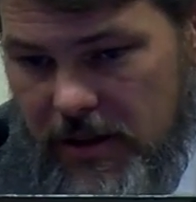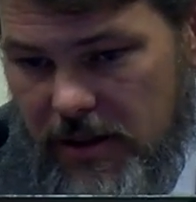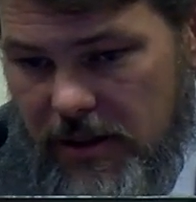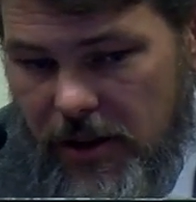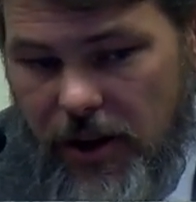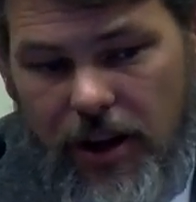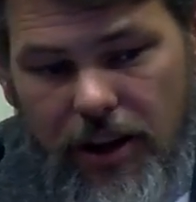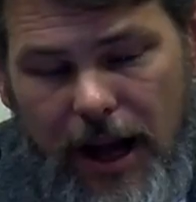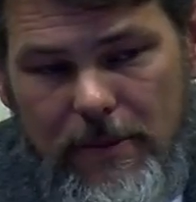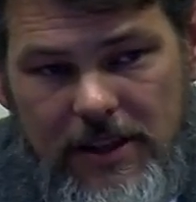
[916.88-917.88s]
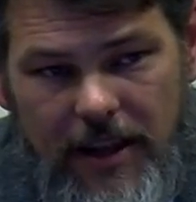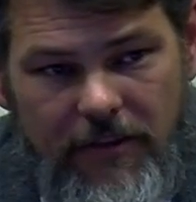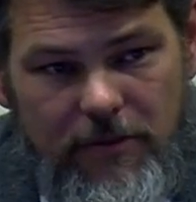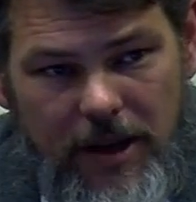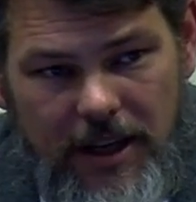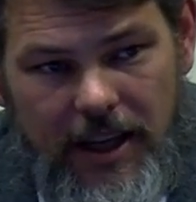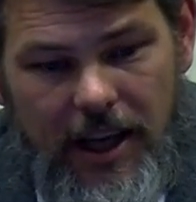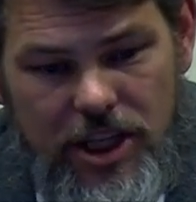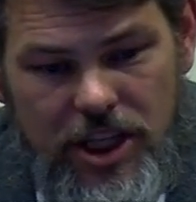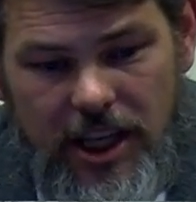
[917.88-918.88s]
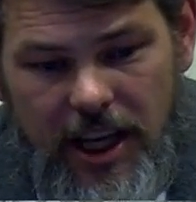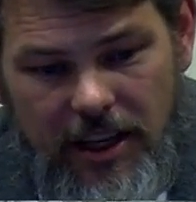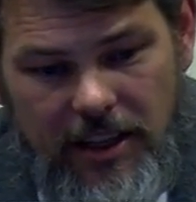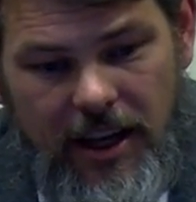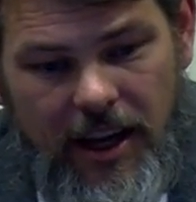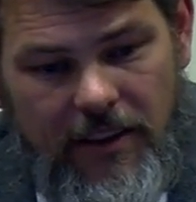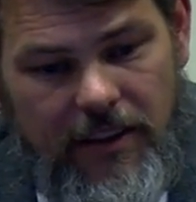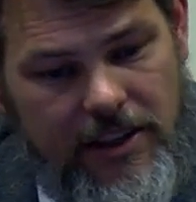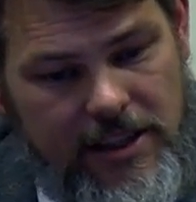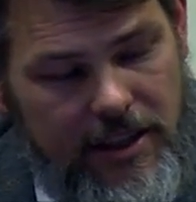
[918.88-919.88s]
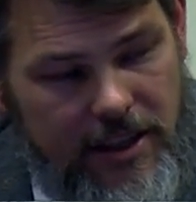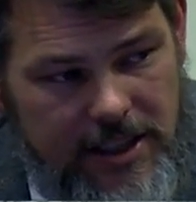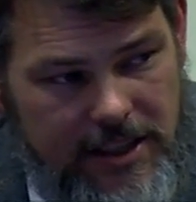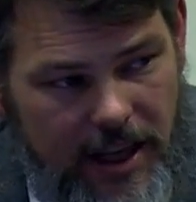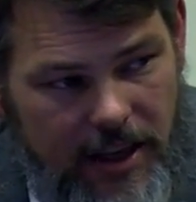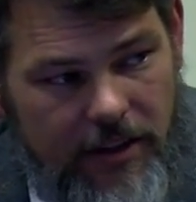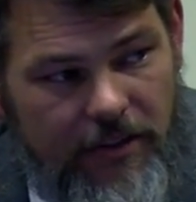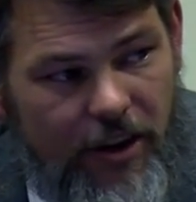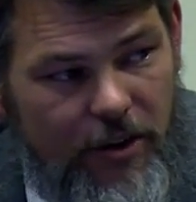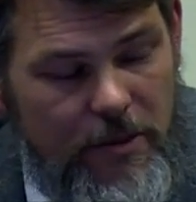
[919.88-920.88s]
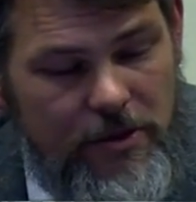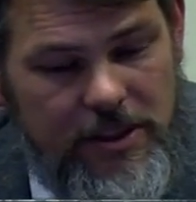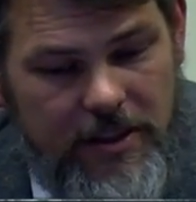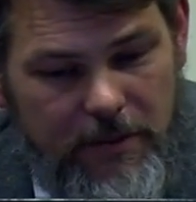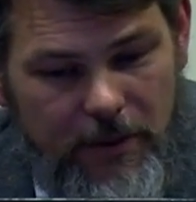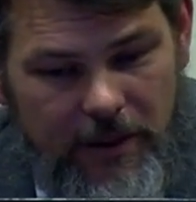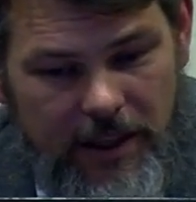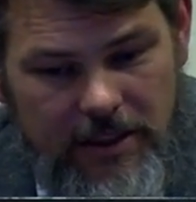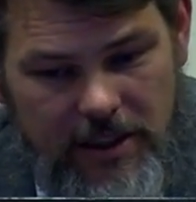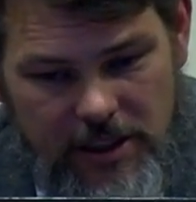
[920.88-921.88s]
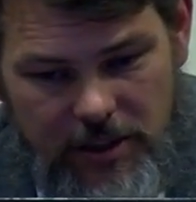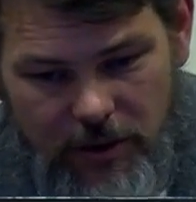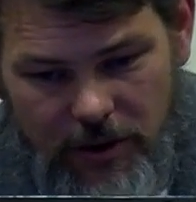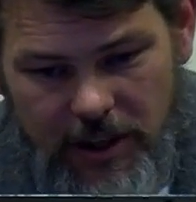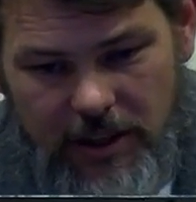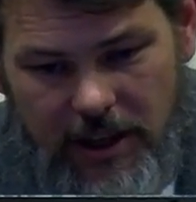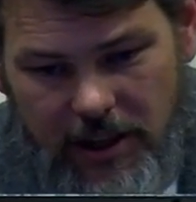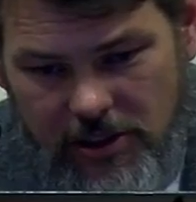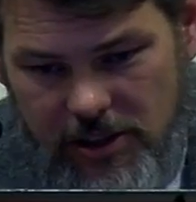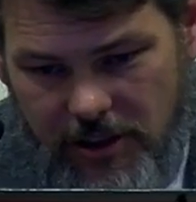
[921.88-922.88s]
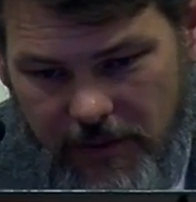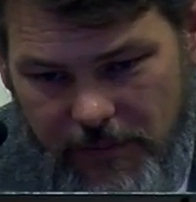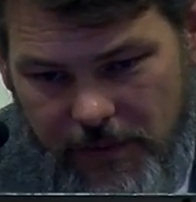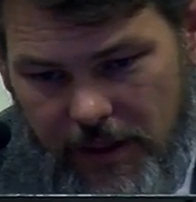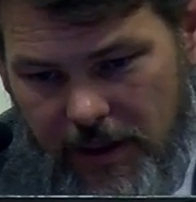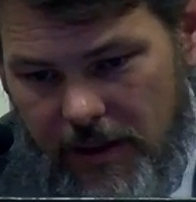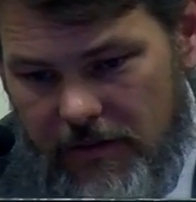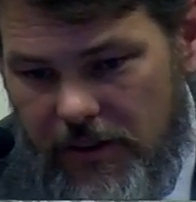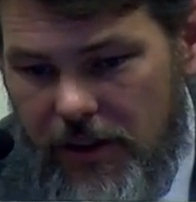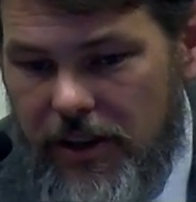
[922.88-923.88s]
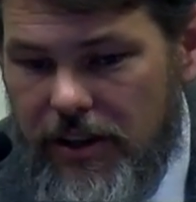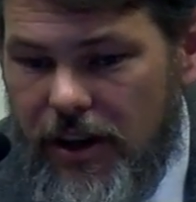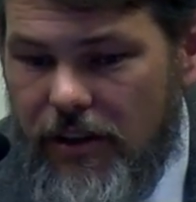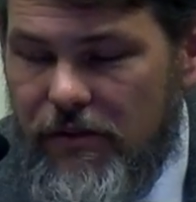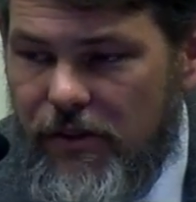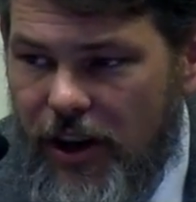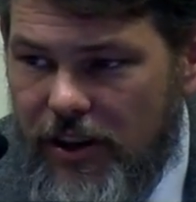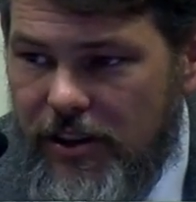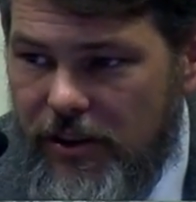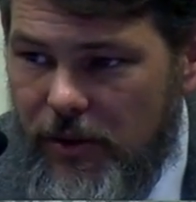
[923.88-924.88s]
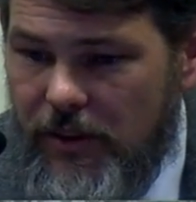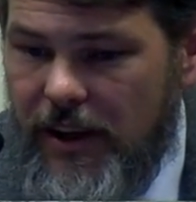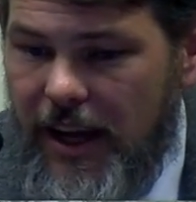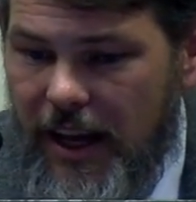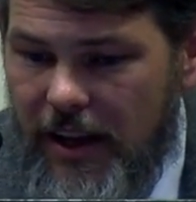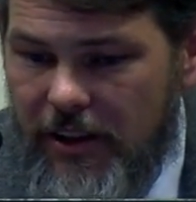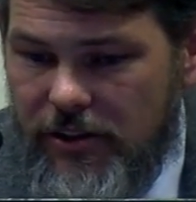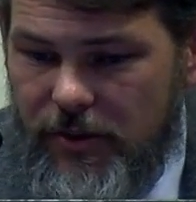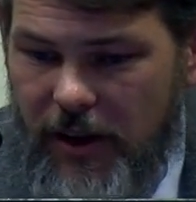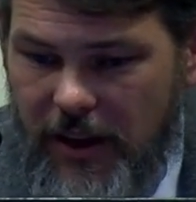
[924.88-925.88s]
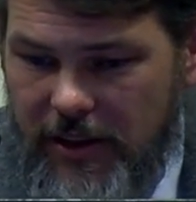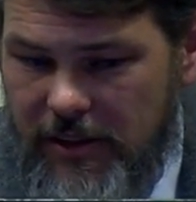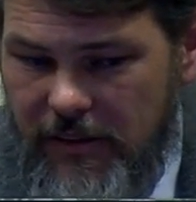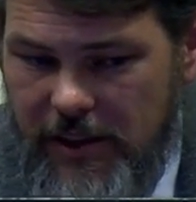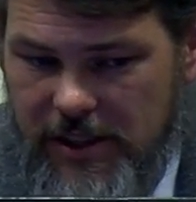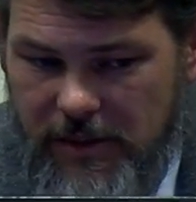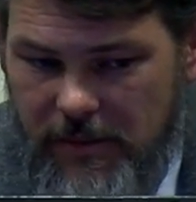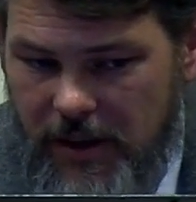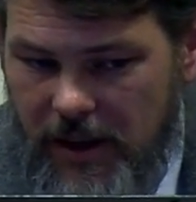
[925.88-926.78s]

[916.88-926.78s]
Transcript: Their collapse left many educated Catholics in a state of almost complete disorientation, feeling confronted with an endless relativism